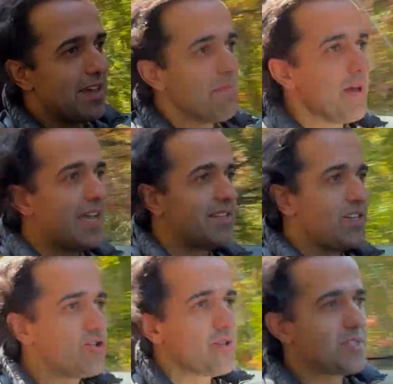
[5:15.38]

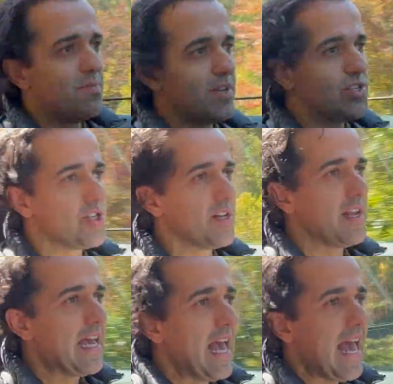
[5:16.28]
amazing transmission,
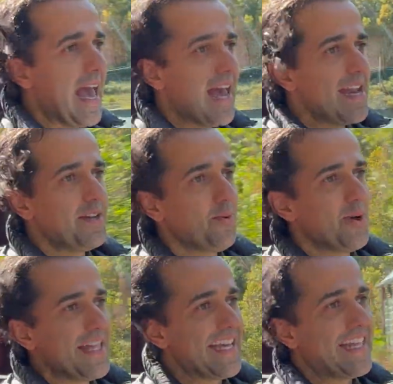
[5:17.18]
and
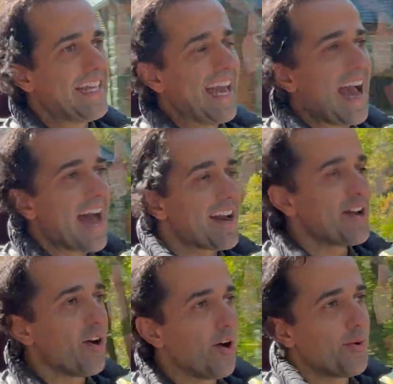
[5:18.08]
with the added
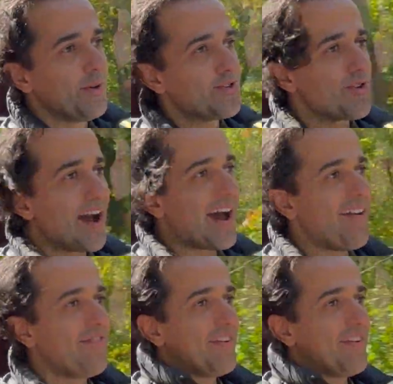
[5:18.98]
all-wheel drive,